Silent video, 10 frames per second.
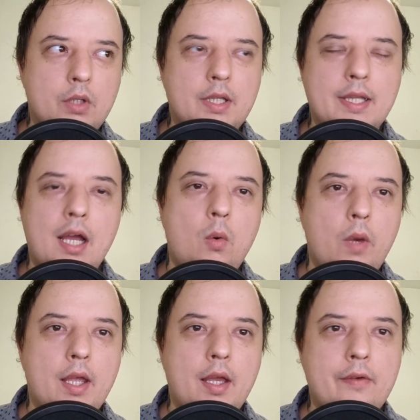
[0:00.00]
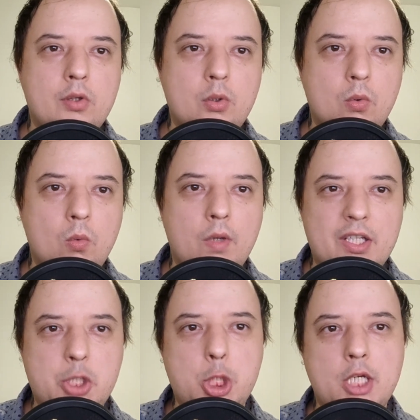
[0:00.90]
now we have to
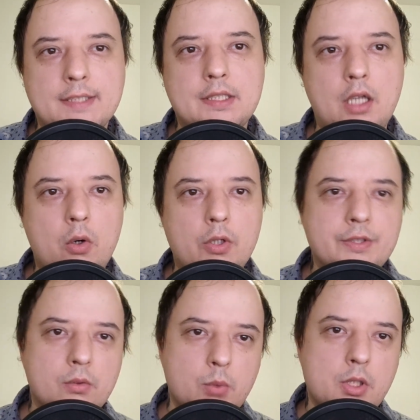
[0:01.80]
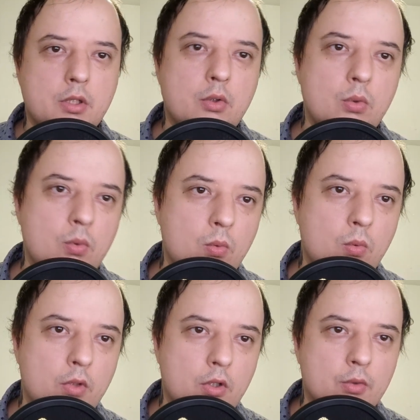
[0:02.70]
adjust our solution to